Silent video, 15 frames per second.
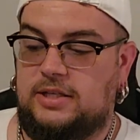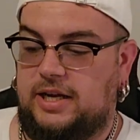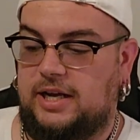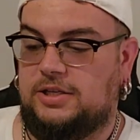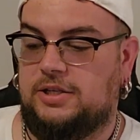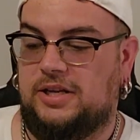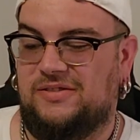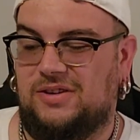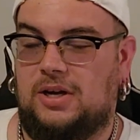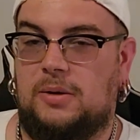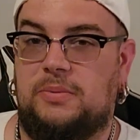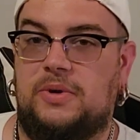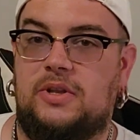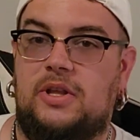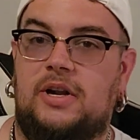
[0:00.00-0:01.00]
I actually have a
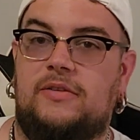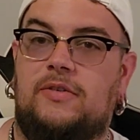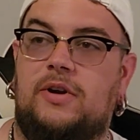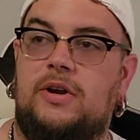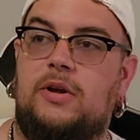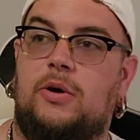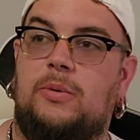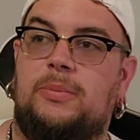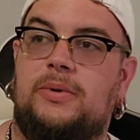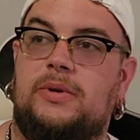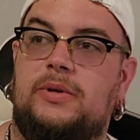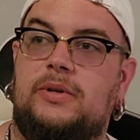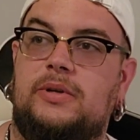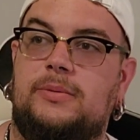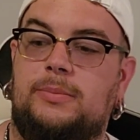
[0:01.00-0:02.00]
couple here that I've already
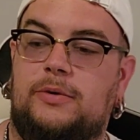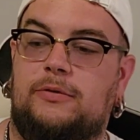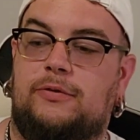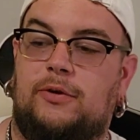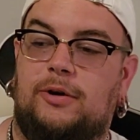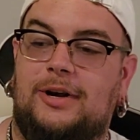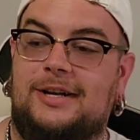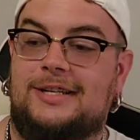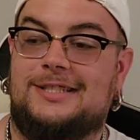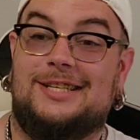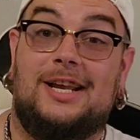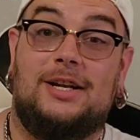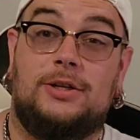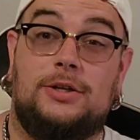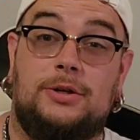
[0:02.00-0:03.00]
opened before I
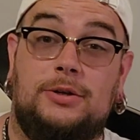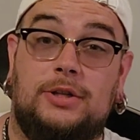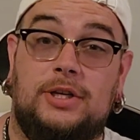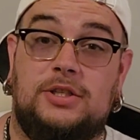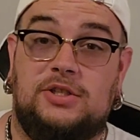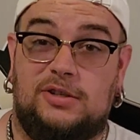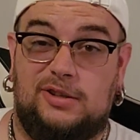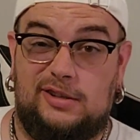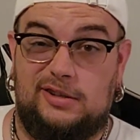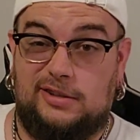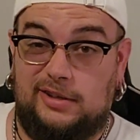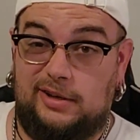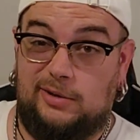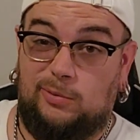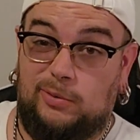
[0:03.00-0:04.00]
decided to do this, so it's
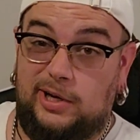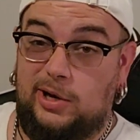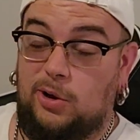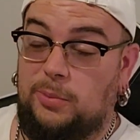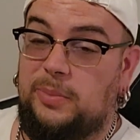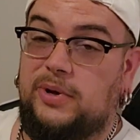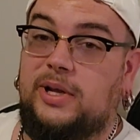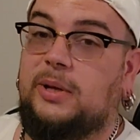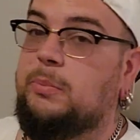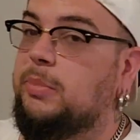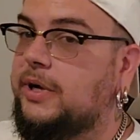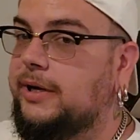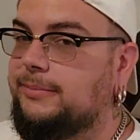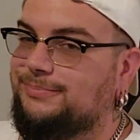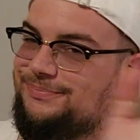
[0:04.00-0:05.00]
like reopening,
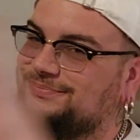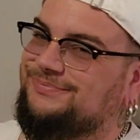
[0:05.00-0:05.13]
but